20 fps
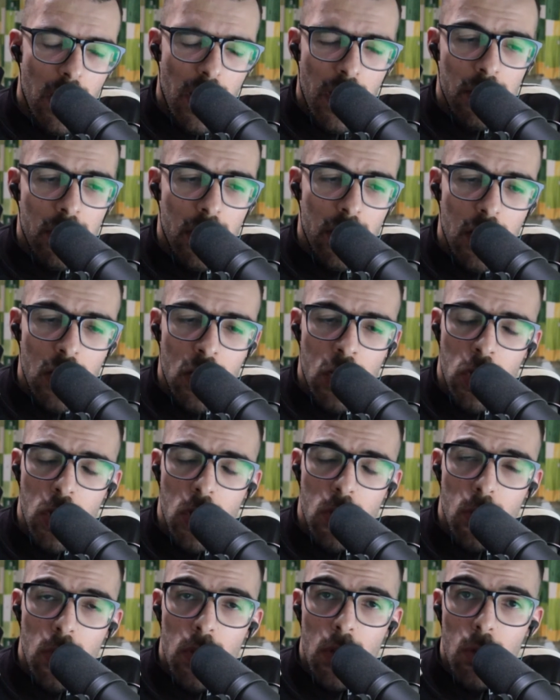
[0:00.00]
And the
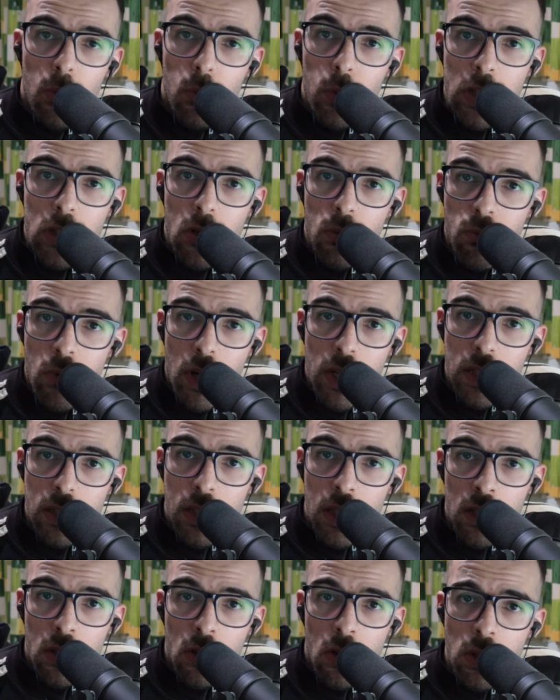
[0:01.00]
issue with the
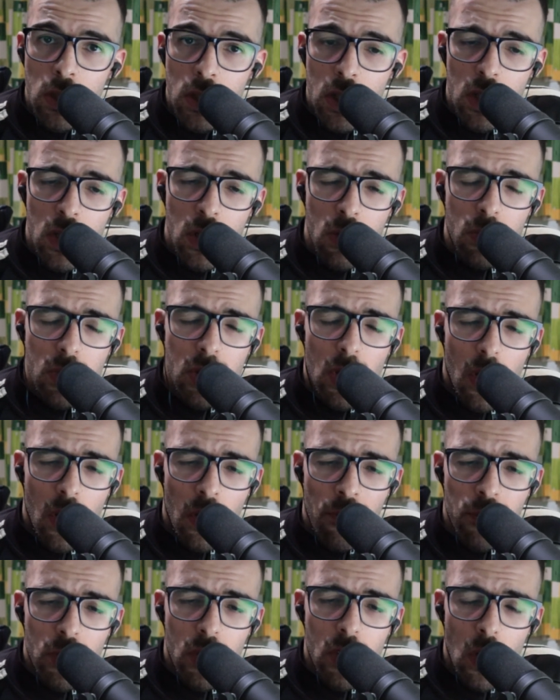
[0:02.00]
writing continues
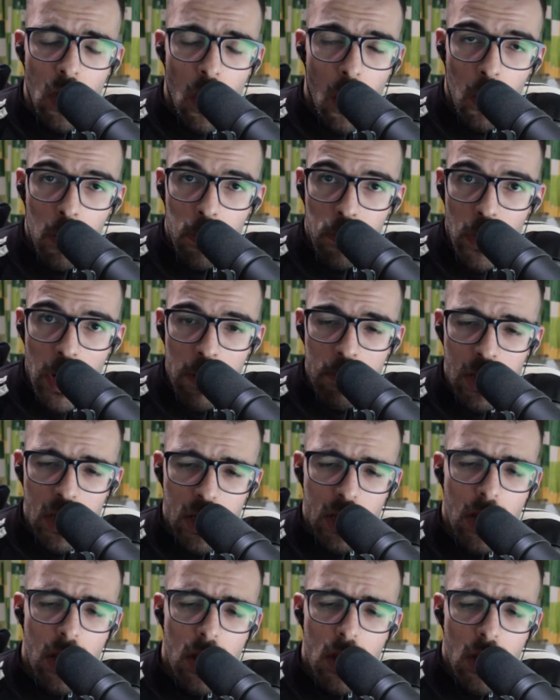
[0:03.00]
onto the whole
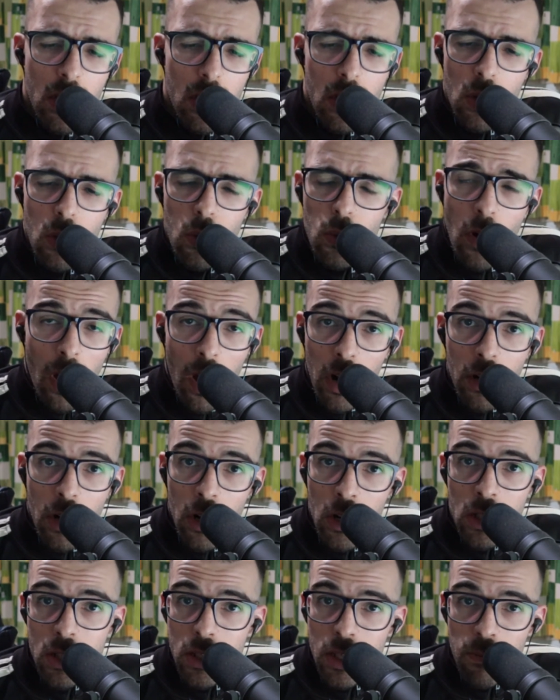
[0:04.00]
premise. Who are
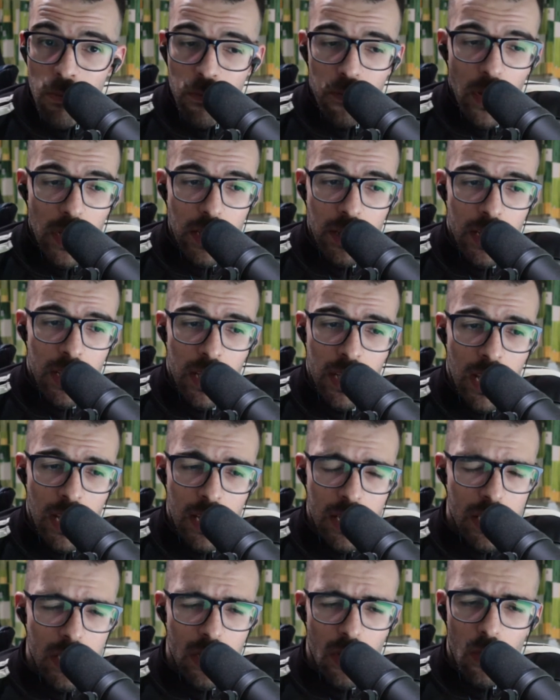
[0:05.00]
our team fighting
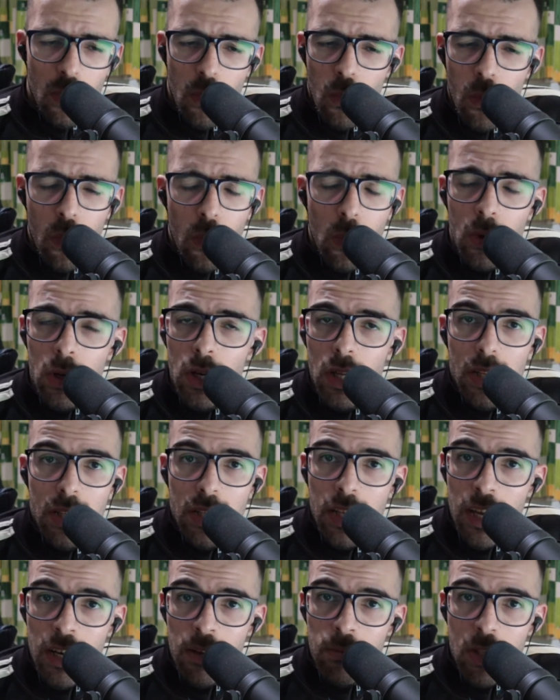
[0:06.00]
against? All
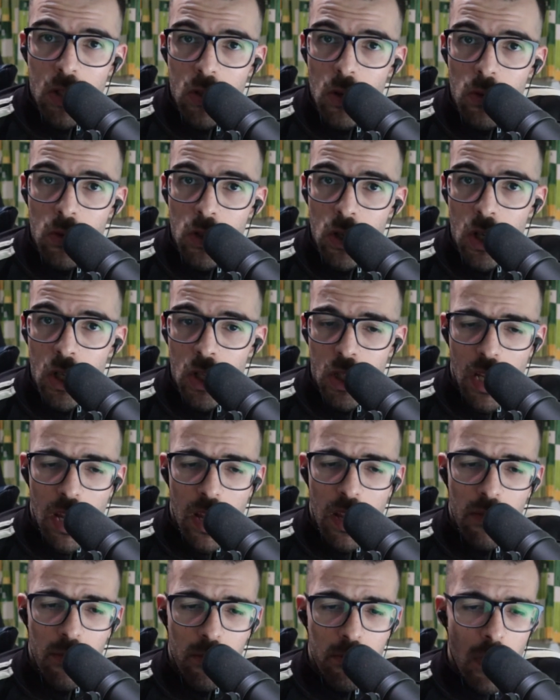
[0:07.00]
the enemy soldiers
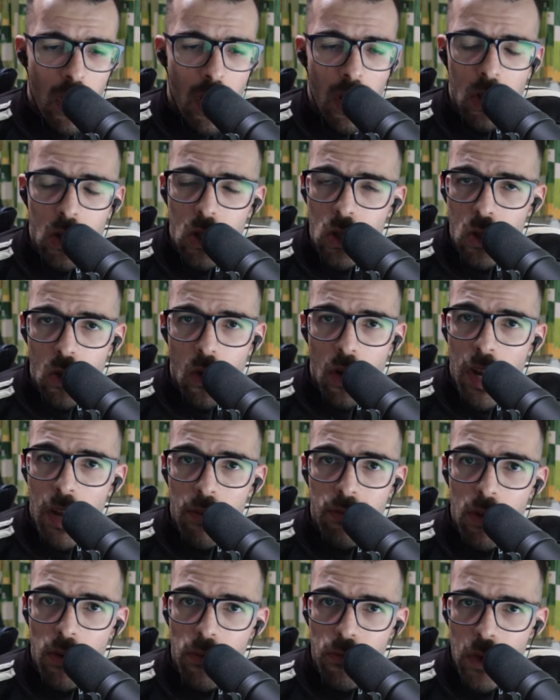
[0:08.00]
have masks or
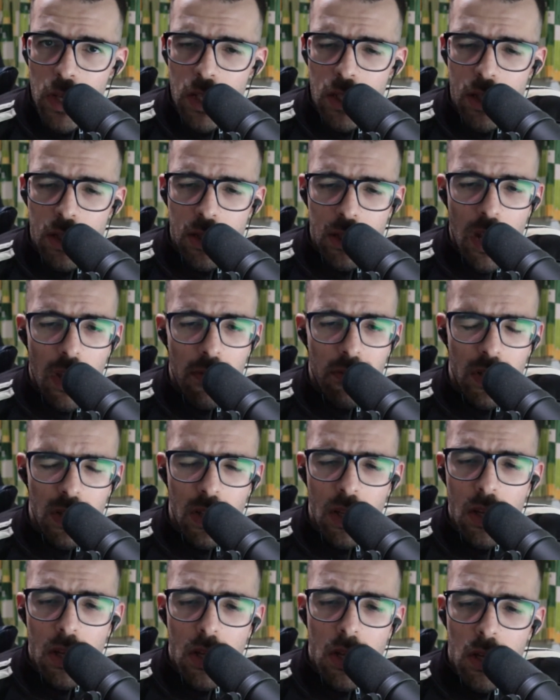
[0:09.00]
have their faces
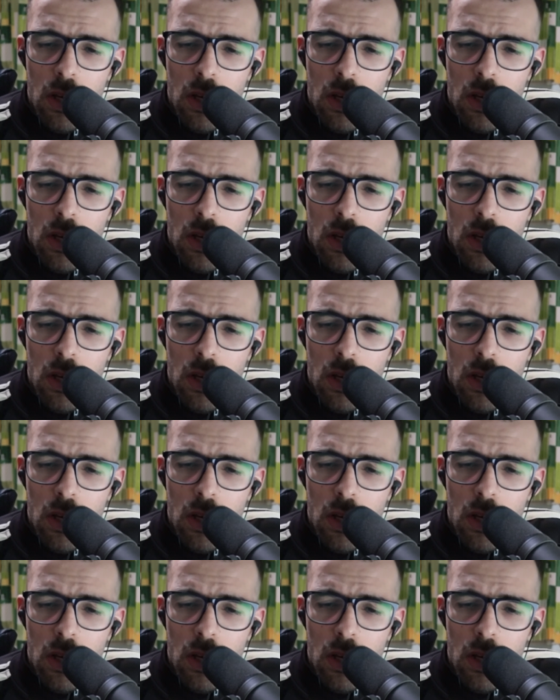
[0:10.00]
covered,